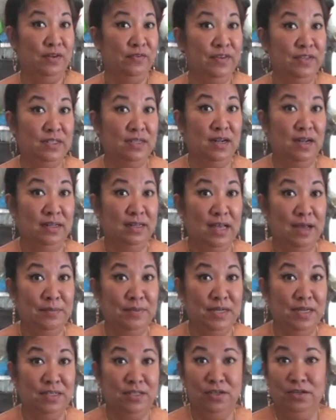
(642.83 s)
What if it's not
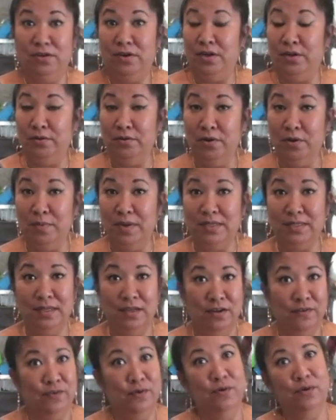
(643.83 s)
lab tested, or I grew it
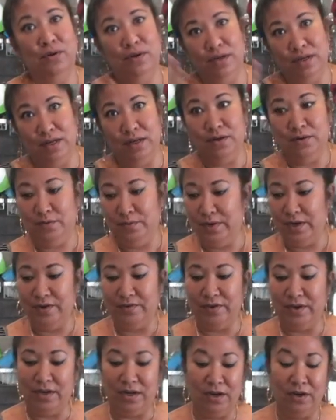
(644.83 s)
myself, or
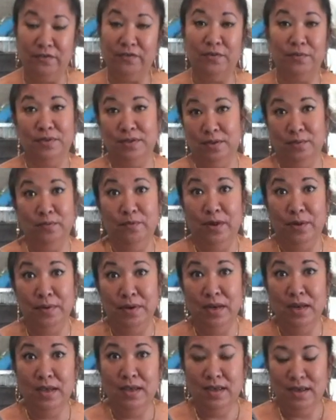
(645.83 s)
whatever, I got it from
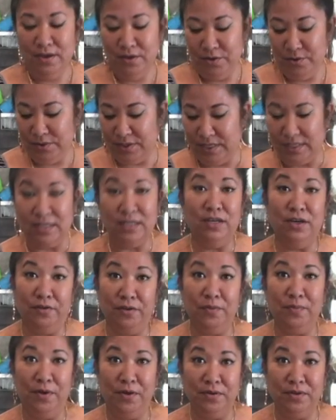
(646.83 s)
someone who doesn't
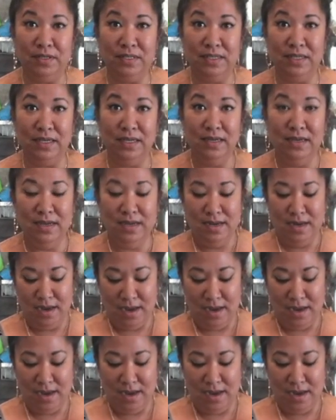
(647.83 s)
know the potency?